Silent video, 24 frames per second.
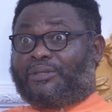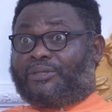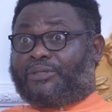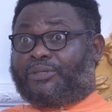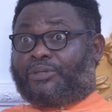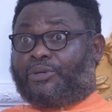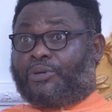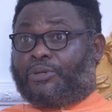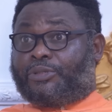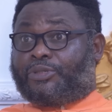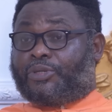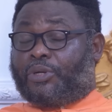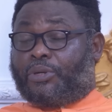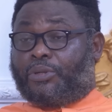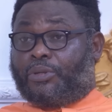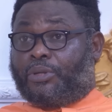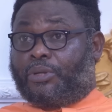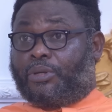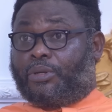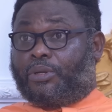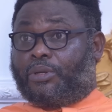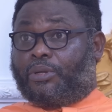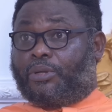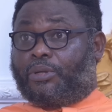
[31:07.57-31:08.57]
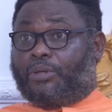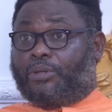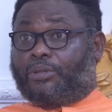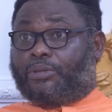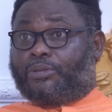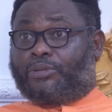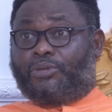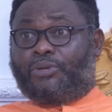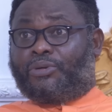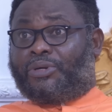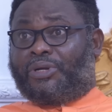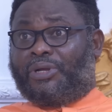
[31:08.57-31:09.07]
discussion.
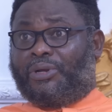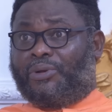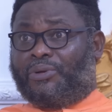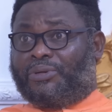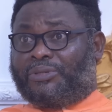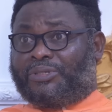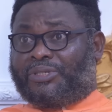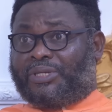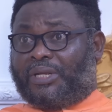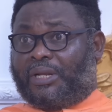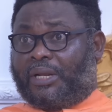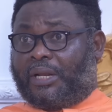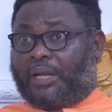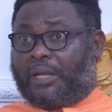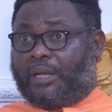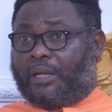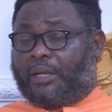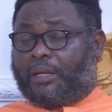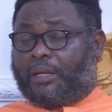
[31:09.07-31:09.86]
So, kilo shell.